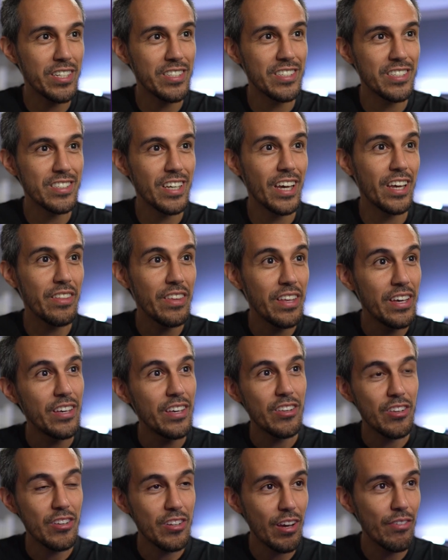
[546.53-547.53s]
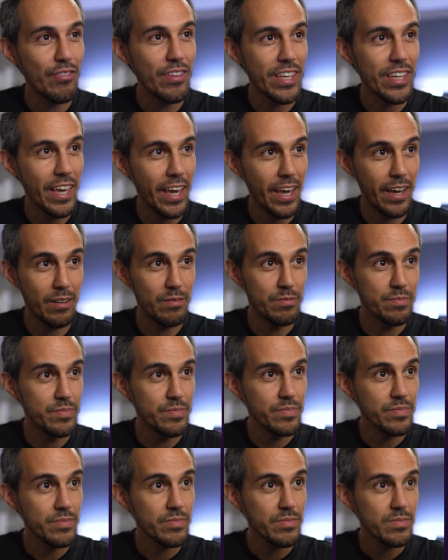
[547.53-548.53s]
the site, you definitely can.
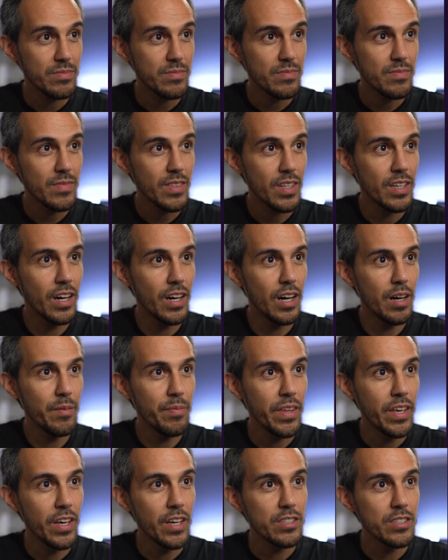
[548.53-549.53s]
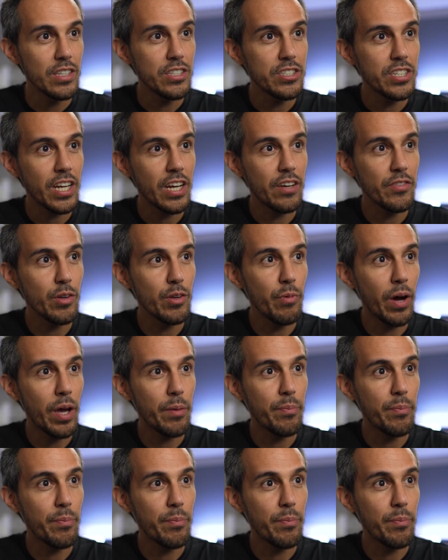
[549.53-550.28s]
So let's check out the white